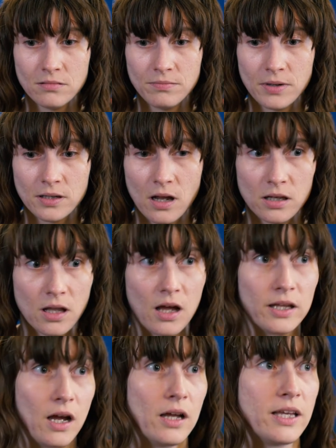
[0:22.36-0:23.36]
But
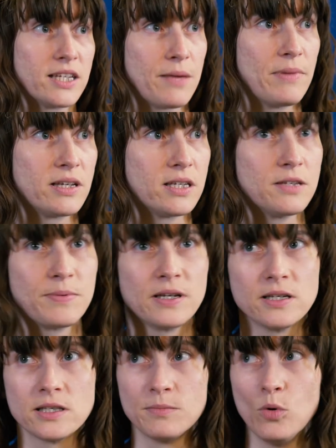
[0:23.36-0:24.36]
I guess that makes sense
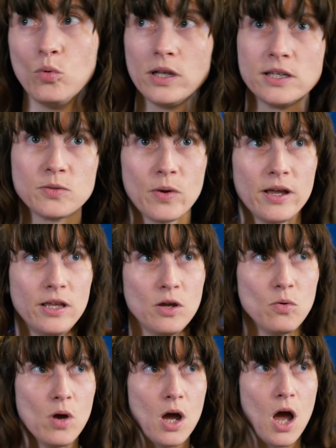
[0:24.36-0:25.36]
because the mall is where
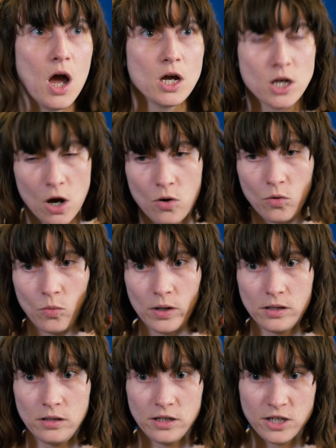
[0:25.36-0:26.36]
you go
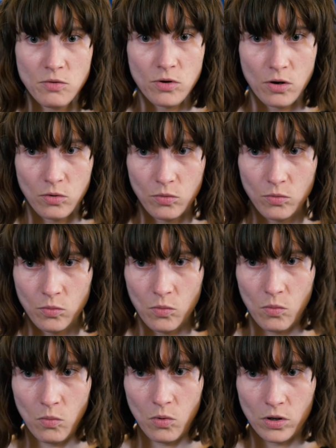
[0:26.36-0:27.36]
when you don't know
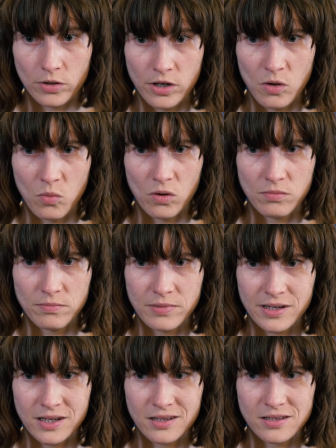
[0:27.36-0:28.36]
what you want
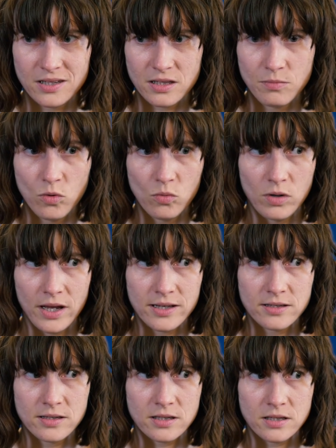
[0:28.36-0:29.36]
because the mall
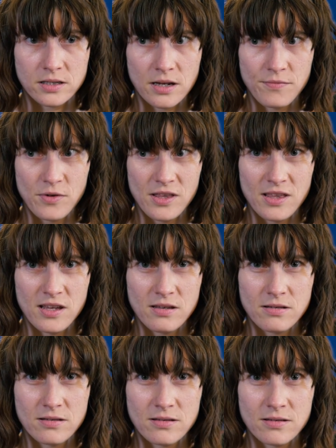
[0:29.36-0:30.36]
has
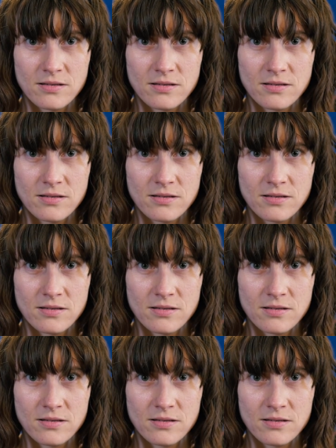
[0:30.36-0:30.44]
everything.